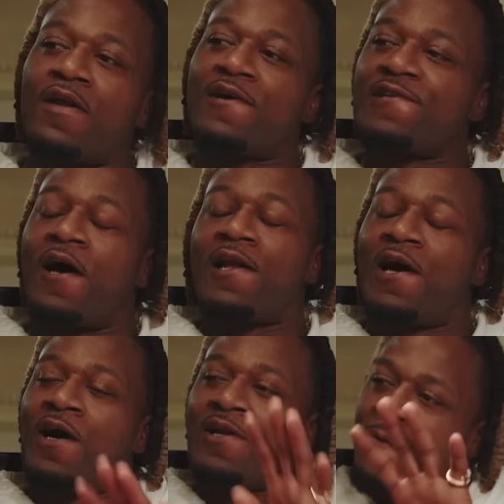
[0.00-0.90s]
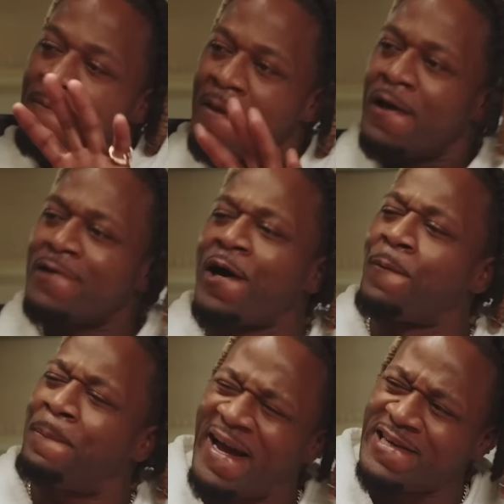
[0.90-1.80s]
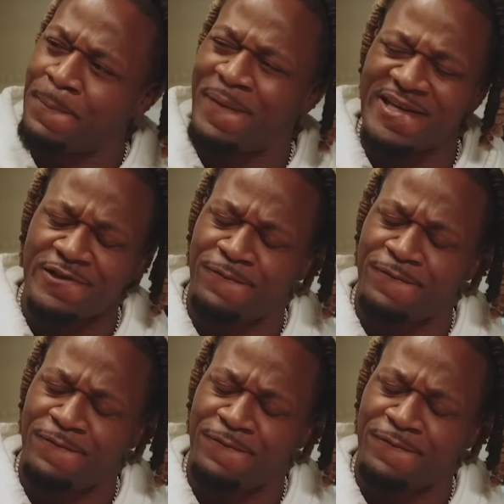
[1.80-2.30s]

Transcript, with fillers: hold on, hold on. So that's Don't paint the picture.